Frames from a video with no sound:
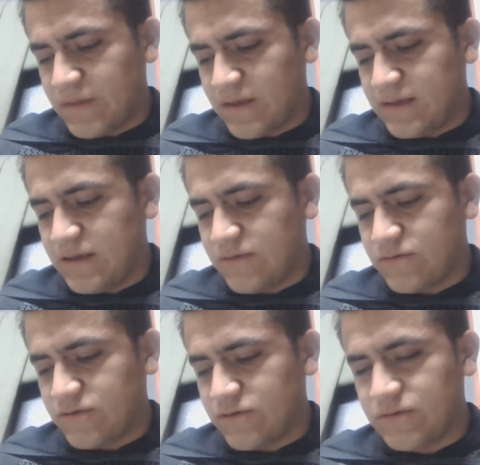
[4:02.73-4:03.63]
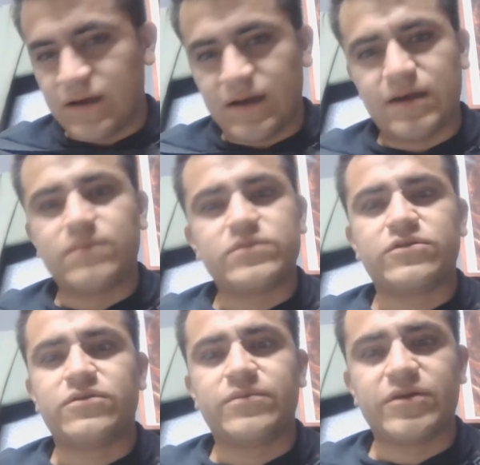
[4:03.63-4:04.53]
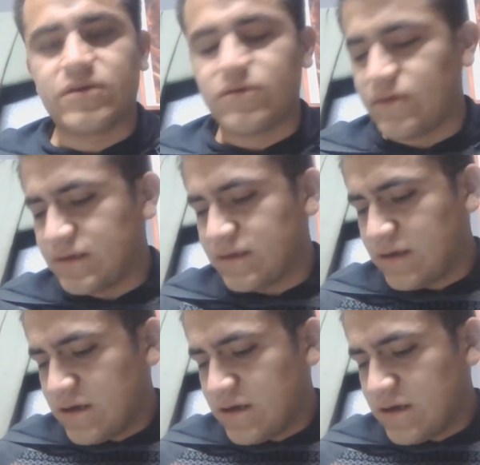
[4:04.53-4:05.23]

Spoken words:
is equal to I'm sorry about the noise